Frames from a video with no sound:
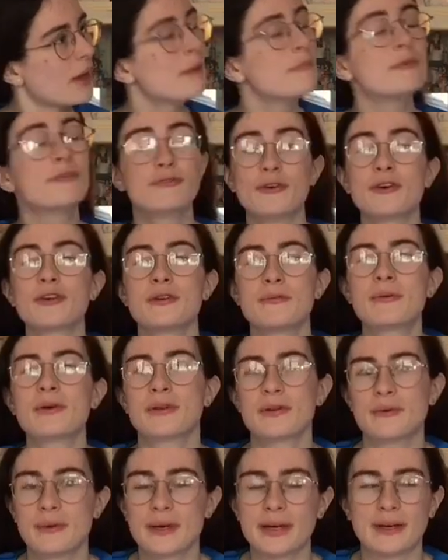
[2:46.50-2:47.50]
before you
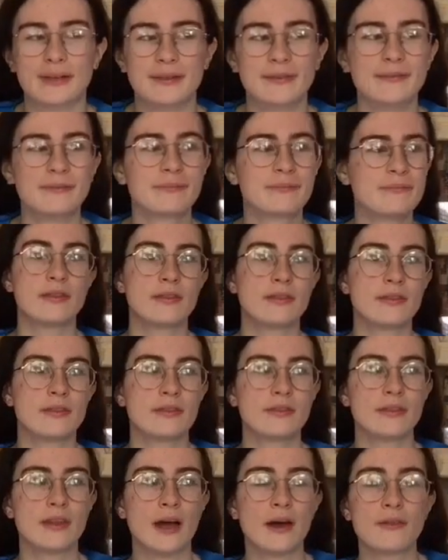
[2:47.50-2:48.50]
put your wig on.
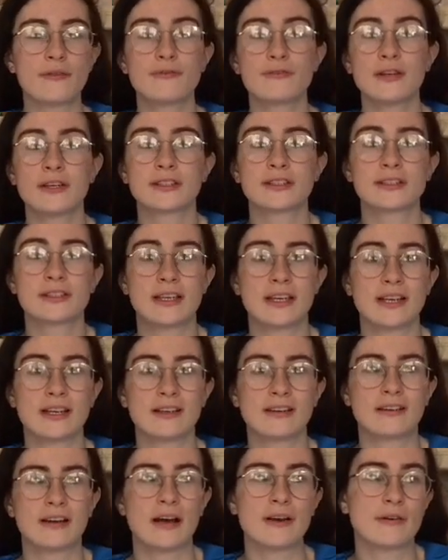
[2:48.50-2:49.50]
Now, the first
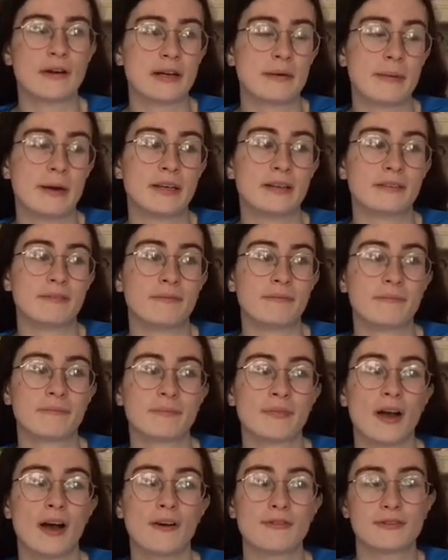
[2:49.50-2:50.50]
thing I'd recommend
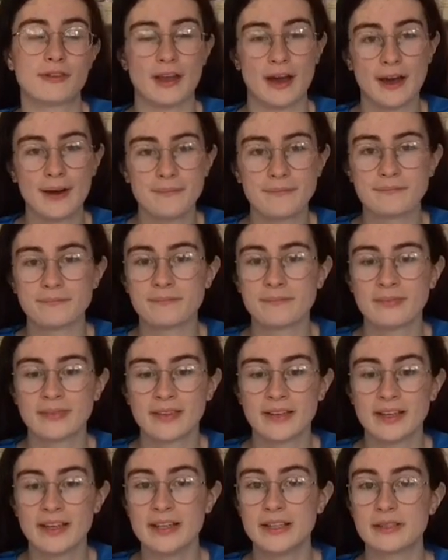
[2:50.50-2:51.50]
after that
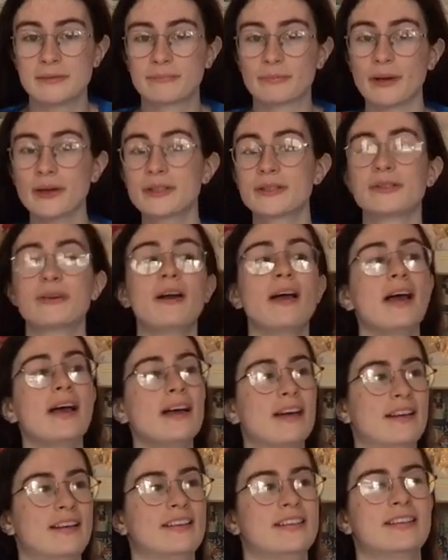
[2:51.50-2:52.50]
is brush your
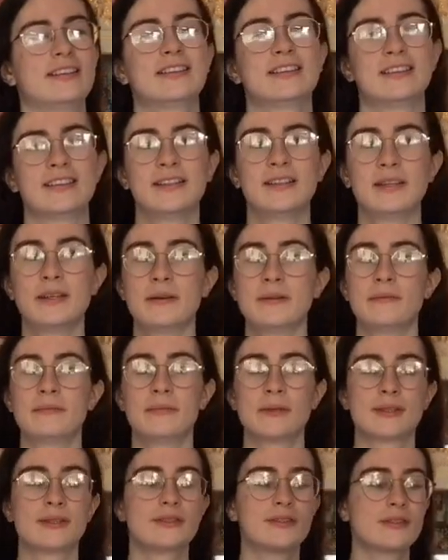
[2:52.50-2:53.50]
hair,
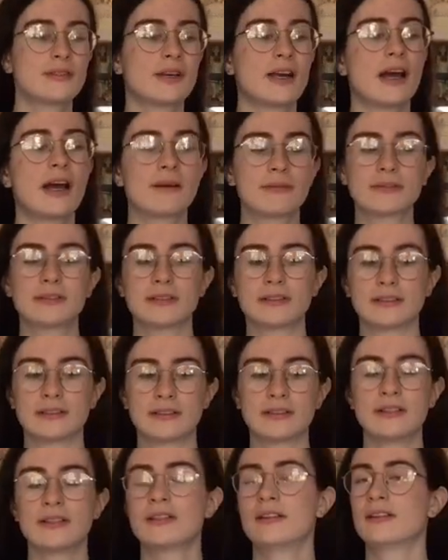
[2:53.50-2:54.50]
because you're going to have
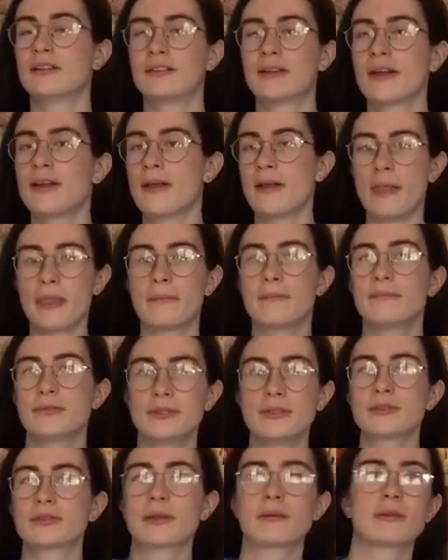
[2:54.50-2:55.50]
to
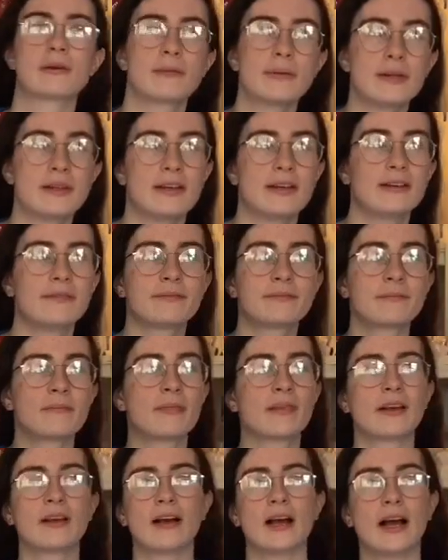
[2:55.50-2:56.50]
do something with it,
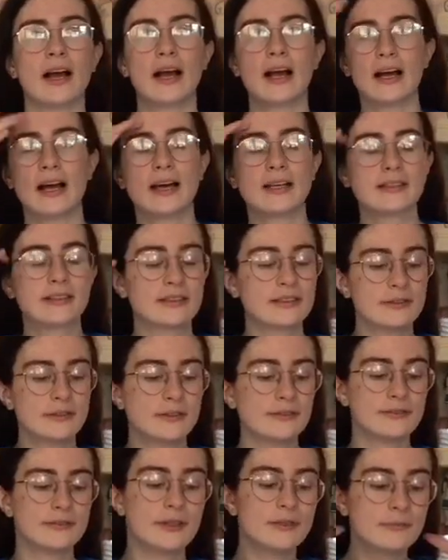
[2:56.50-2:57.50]
and that's
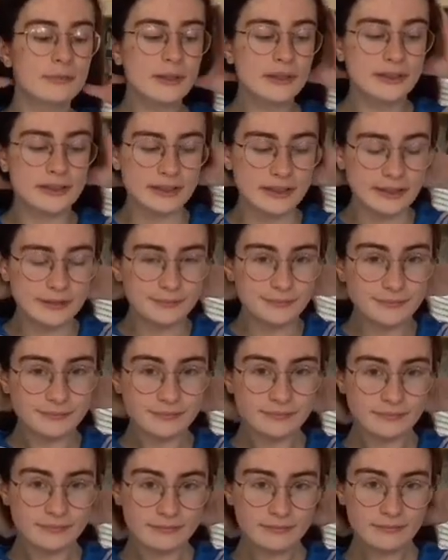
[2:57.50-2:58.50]
going to involve brushing it.
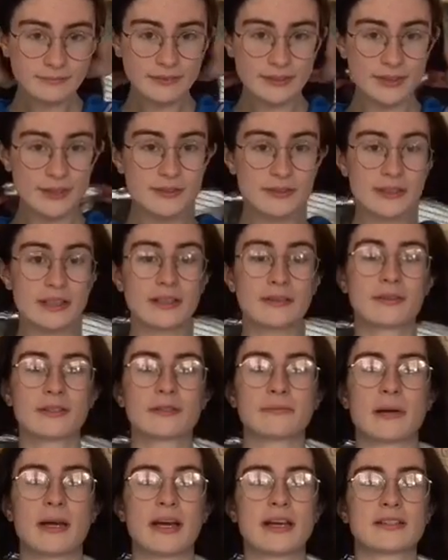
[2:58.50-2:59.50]
Usually,
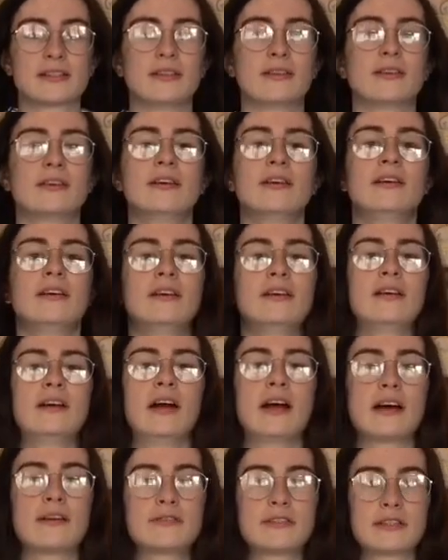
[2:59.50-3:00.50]
because my hair's long,
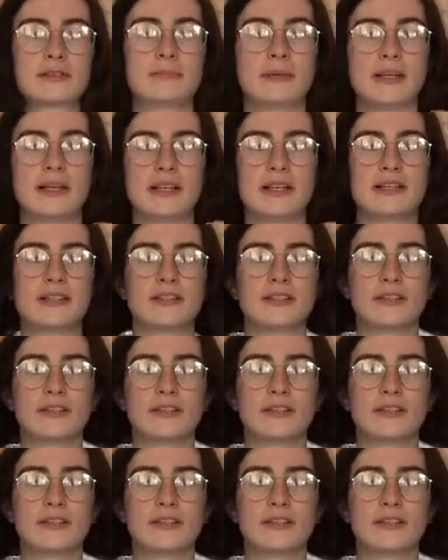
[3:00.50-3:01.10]
I have to split it in